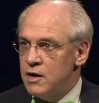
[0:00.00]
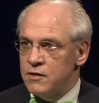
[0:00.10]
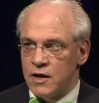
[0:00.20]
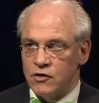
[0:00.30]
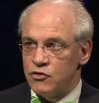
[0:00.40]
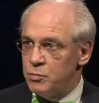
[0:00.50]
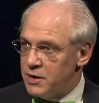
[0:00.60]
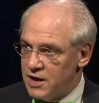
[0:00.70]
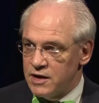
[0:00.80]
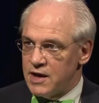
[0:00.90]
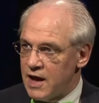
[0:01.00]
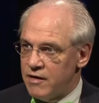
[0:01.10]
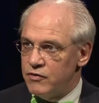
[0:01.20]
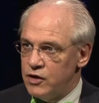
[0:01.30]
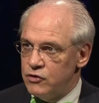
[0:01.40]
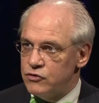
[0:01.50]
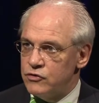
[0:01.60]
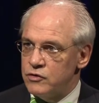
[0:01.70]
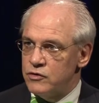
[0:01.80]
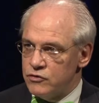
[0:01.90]
They just begin to have
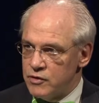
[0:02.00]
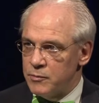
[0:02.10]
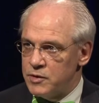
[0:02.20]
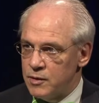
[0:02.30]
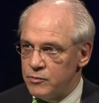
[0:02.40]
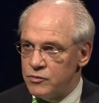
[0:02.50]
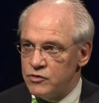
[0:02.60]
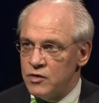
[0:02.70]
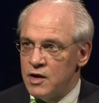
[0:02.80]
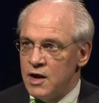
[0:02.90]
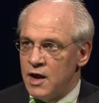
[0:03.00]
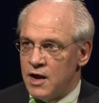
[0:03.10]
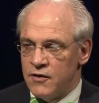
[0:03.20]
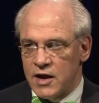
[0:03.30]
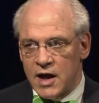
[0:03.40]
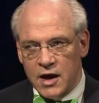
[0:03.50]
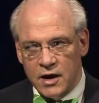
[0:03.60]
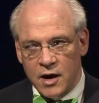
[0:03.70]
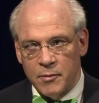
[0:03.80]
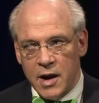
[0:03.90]
these symptoms and they kind of
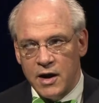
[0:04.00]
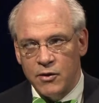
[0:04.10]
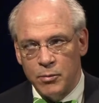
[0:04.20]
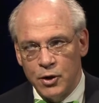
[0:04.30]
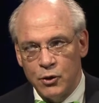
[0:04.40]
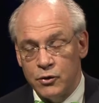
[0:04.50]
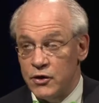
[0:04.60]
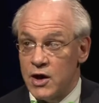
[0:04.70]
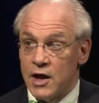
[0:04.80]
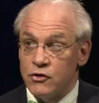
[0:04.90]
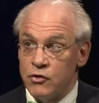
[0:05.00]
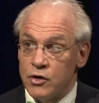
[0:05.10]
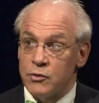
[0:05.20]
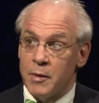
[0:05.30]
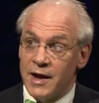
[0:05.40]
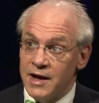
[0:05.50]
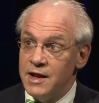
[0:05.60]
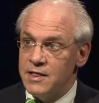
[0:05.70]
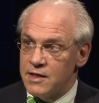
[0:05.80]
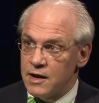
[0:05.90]
come out of the blue and they're not triggered by
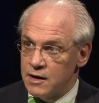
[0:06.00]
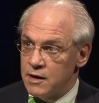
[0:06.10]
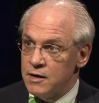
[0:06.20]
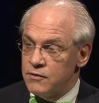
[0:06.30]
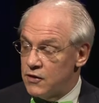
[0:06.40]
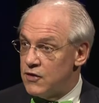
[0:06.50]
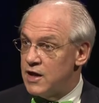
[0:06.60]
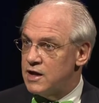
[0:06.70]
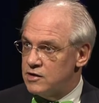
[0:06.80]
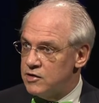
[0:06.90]
anything that they can